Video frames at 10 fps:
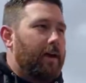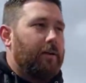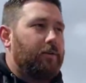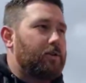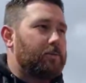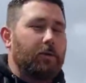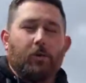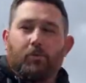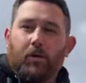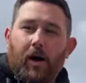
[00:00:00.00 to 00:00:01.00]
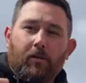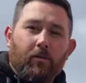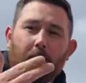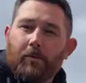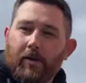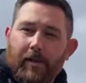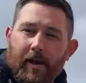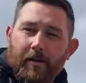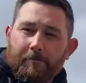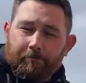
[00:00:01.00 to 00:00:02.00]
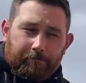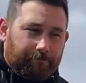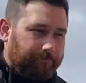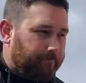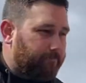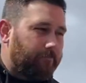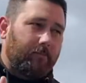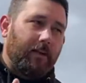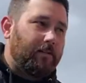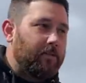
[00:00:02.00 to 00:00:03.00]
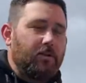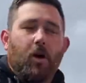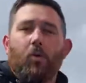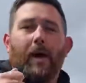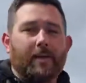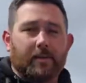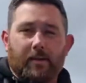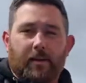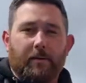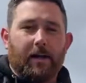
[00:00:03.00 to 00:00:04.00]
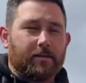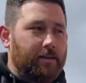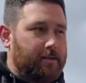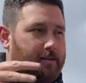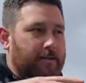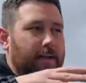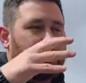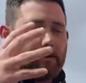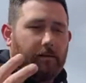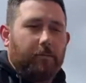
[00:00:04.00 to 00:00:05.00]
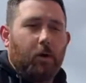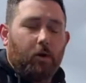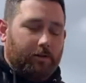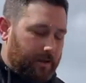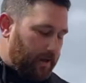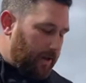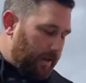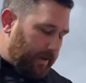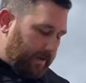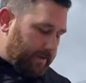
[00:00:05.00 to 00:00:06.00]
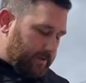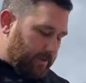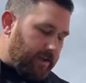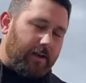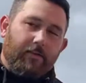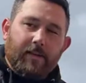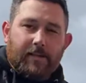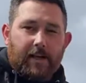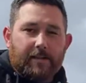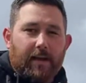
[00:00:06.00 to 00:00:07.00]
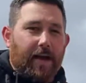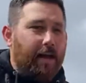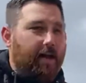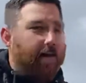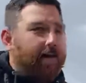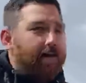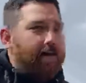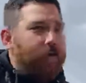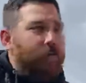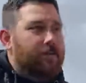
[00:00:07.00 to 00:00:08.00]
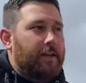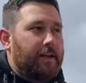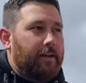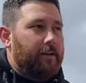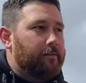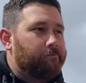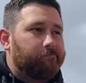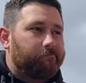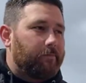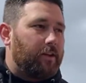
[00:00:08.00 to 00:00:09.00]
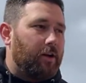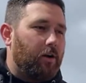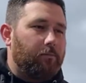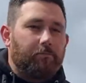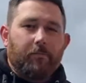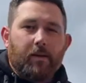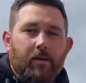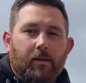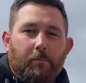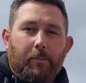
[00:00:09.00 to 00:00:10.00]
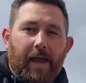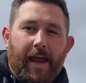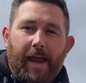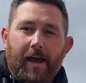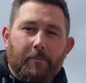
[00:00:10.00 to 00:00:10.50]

just put raw rubber in there, there's no way it's gonna come out. It's gonna stick to the mold. So think of this as like using, you know, Pam